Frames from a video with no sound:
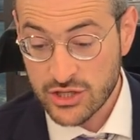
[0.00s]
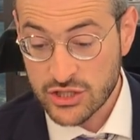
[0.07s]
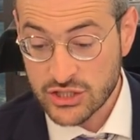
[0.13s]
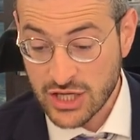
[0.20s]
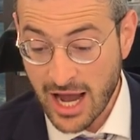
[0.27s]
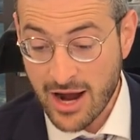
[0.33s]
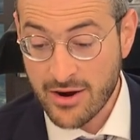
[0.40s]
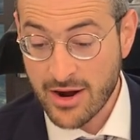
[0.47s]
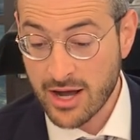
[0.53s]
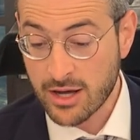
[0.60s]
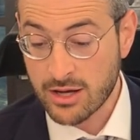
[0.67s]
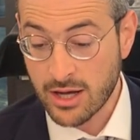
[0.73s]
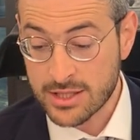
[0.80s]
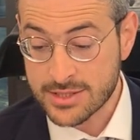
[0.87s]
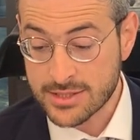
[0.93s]
Shar
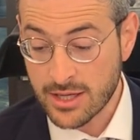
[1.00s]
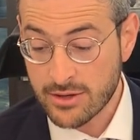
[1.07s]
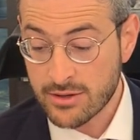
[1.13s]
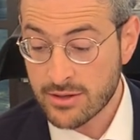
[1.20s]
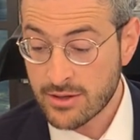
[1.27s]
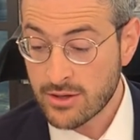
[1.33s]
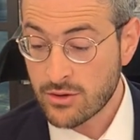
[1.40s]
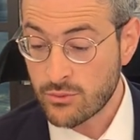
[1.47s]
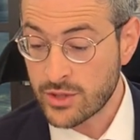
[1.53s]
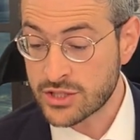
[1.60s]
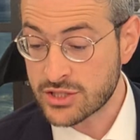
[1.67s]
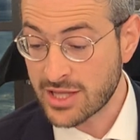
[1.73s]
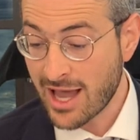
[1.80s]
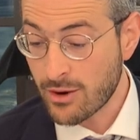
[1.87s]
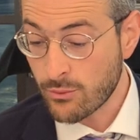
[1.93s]
HaChatzer,
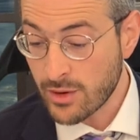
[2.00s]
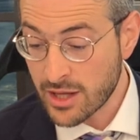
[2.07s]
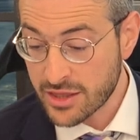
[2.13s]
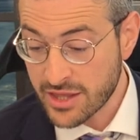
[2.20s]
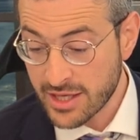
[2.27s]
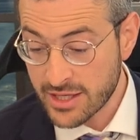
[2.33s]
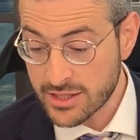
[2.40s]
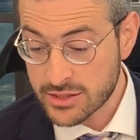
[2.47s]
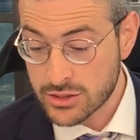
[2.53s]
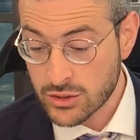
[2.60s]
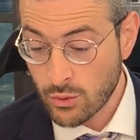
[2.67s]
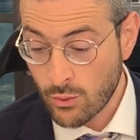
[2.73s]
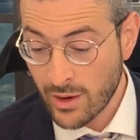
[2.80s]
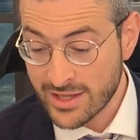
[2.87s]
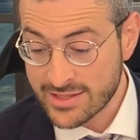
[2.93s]
which that width is
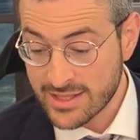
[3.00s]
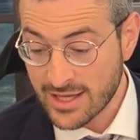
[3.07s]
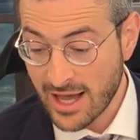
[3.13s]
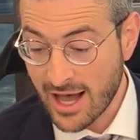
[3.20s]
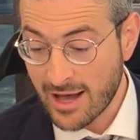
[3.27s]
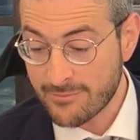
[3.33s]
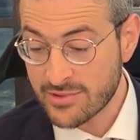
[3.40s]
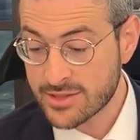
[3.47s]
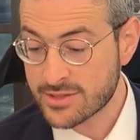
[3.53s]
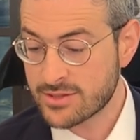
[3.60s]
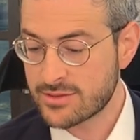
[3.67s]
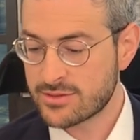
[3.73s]
20 Amis.